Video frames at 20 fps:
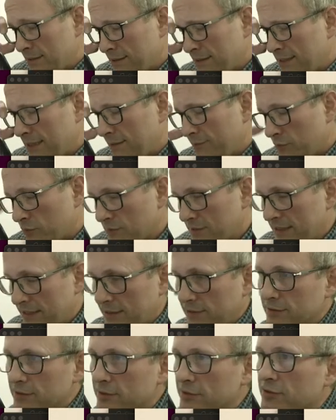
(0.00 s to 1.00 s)

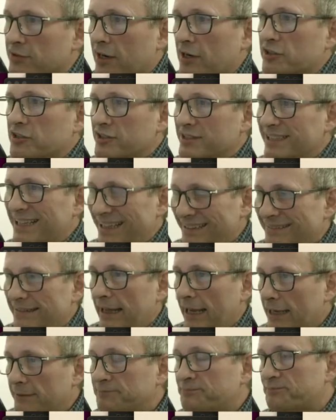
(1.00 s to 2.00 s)
D4D structures in
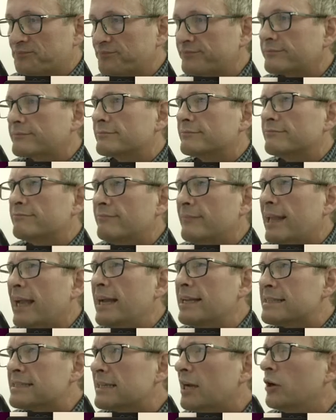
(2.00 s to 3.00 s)
there.
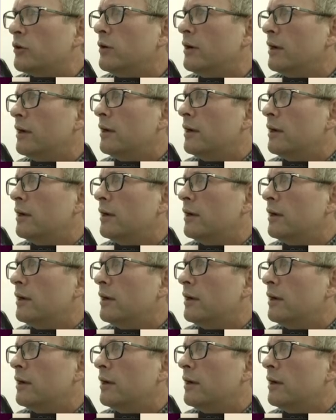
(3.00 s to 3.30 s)
And so